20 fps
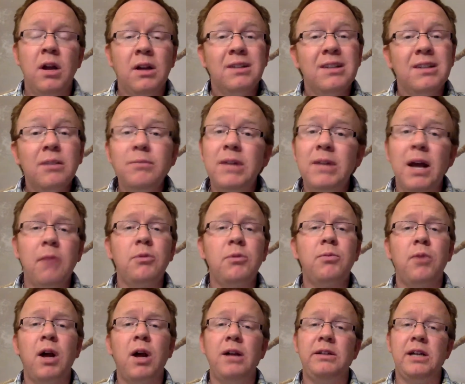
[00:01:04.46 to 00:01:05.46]
Sometimes
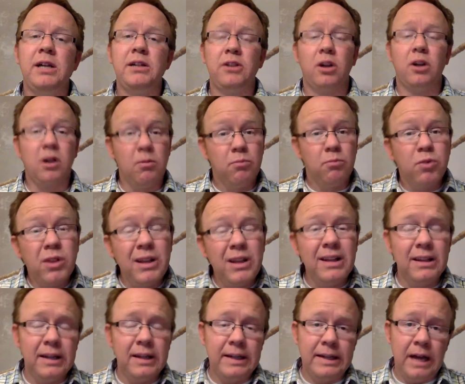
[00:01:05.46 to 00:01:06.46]
projects are
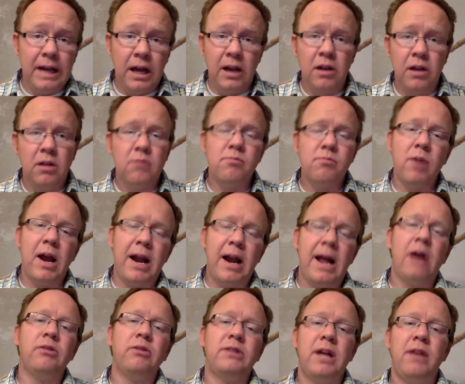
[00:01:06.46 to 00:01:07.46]
completely done by an
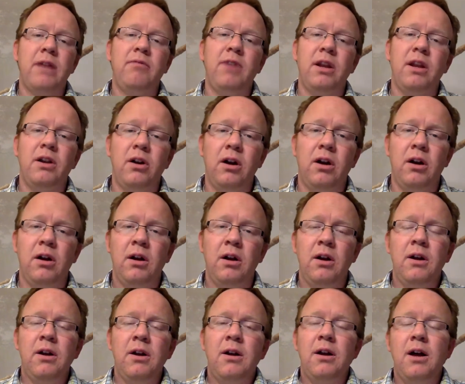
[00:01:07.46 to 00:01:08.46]
outside vendor.
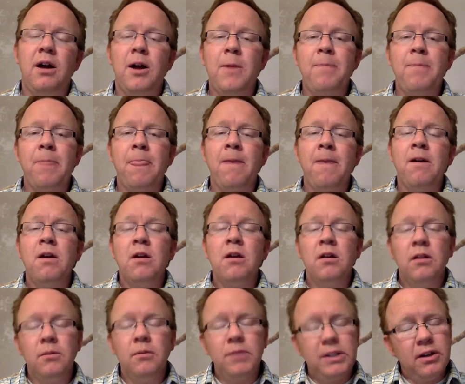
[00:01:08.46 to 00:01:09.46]

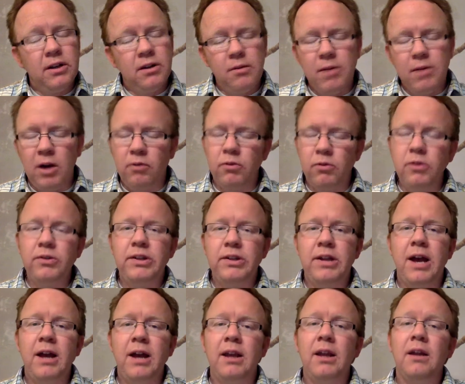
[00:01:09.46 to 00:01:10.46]
Let me tell you about Roots
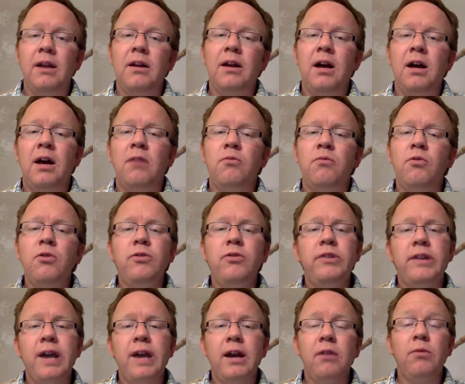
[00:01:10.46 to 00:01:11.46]
Tech. Roots
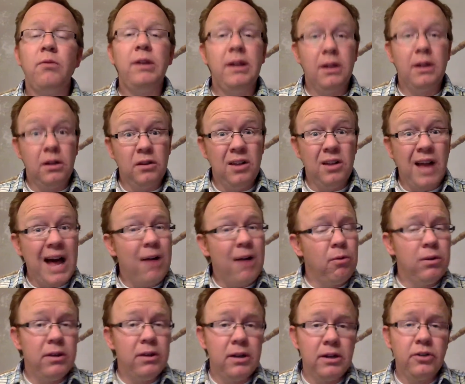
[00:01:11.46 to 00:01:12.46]
Tech, we did a lot
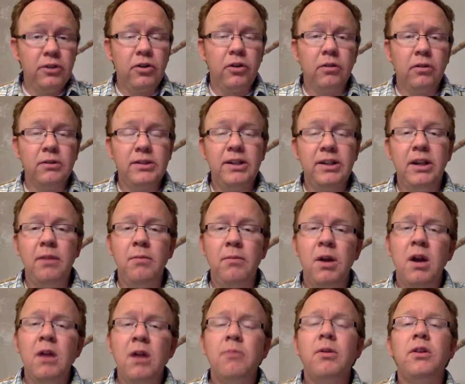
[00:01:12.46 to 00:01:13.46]
with an internal team,
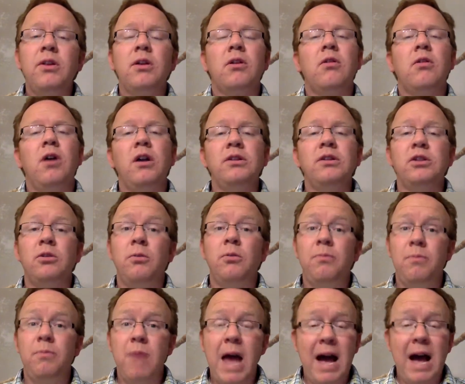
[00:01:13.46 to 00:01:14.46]
but there are also
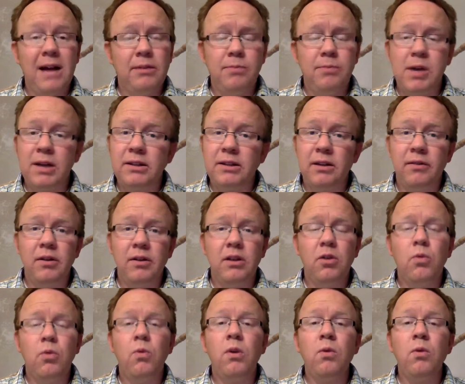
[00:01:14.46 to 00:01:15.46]
aspects of it
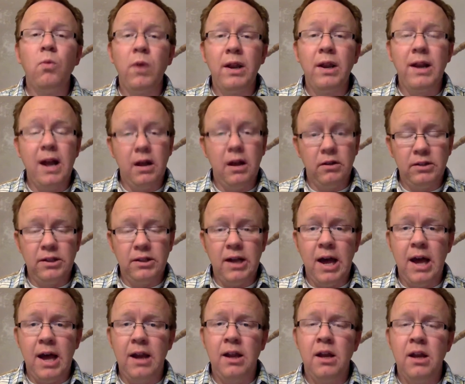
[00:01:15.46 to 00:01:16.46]
that we went
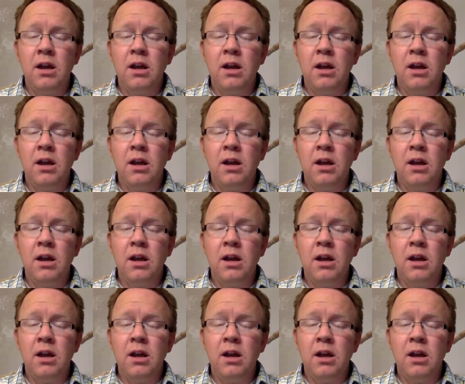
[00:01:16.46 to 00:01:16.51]
outside.